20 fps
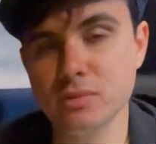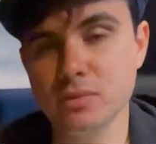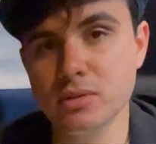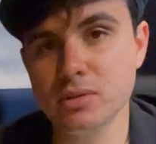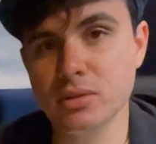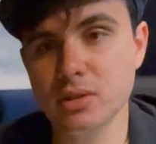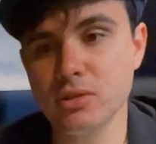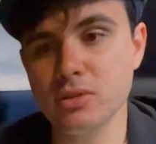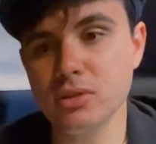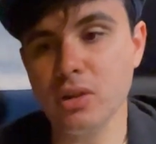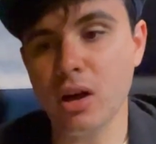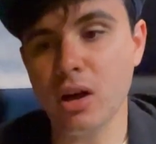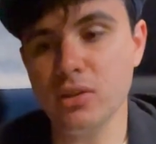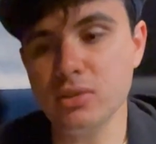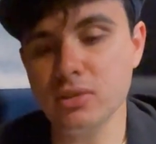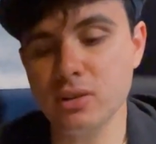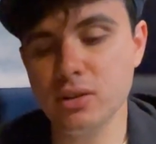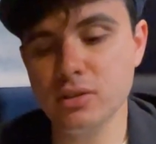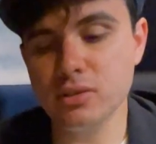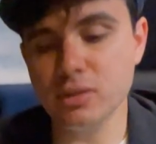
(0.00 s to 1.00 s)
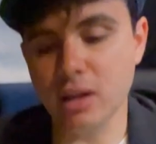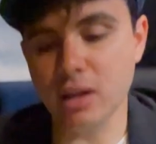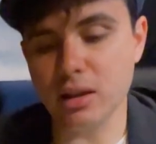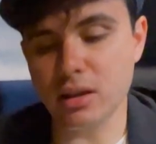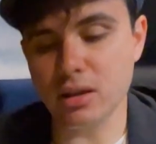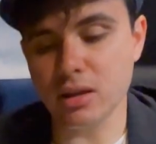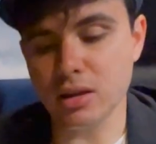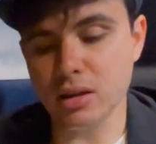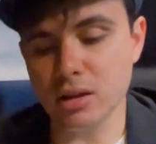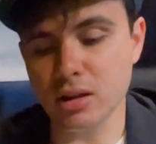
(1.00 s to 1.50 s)
the sauce is like
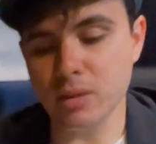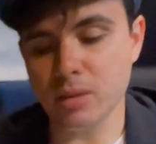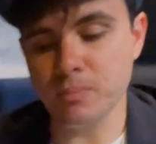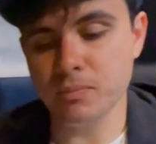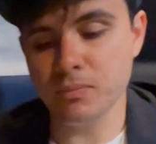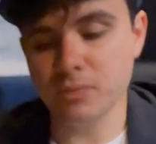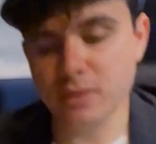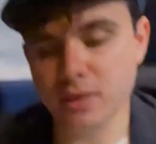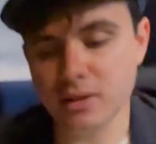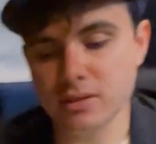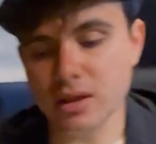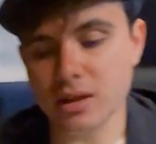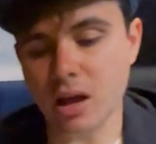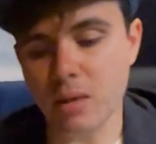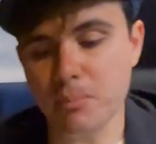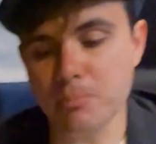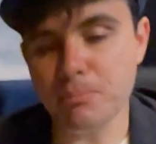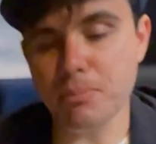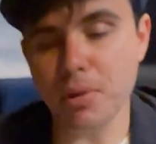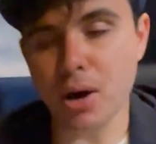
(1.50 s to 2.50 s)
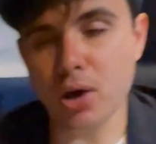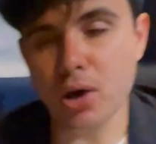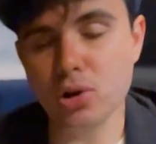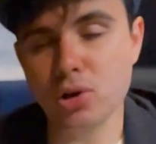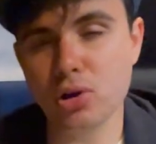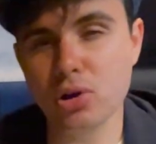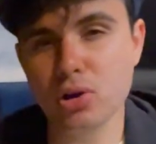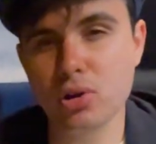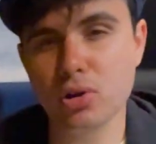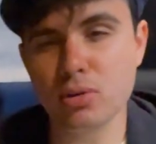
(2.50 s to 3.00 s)
a
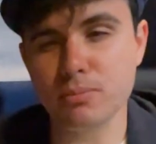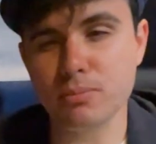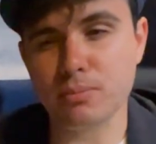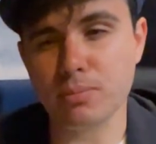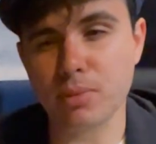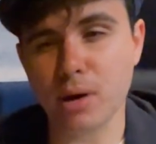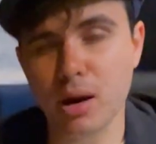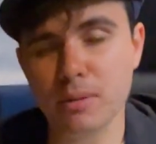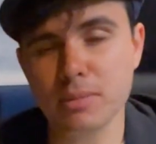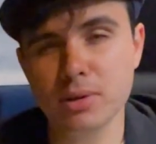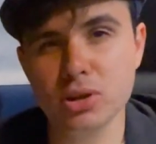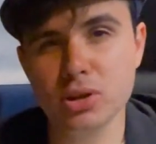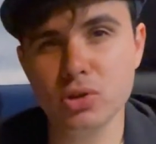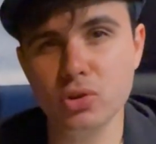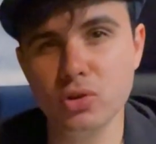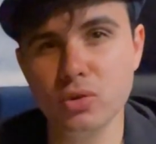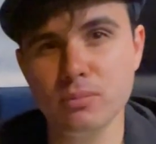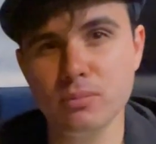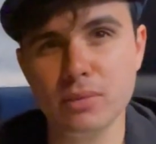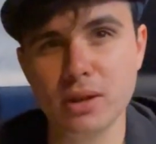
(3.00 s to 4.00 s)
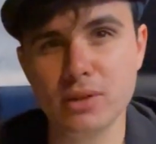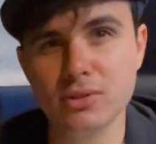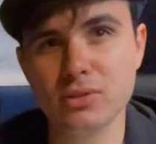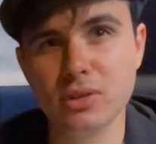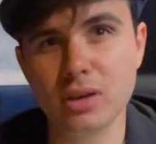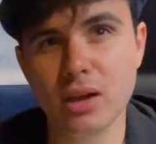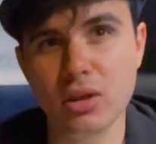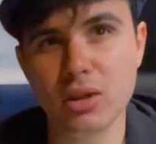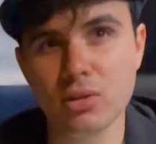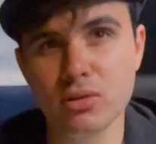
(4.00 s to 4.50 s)
butter barbecue mixed
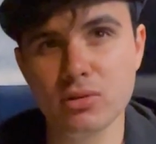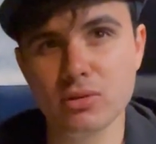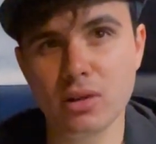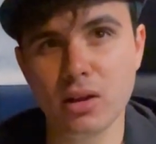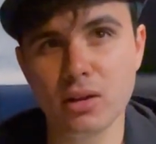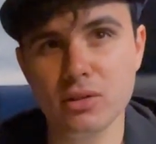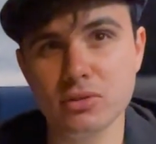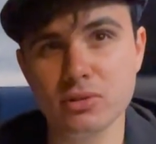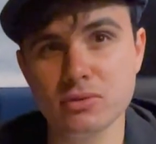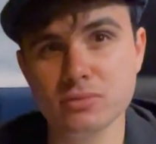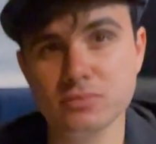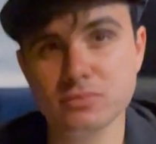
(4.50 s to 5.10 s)
together sauce.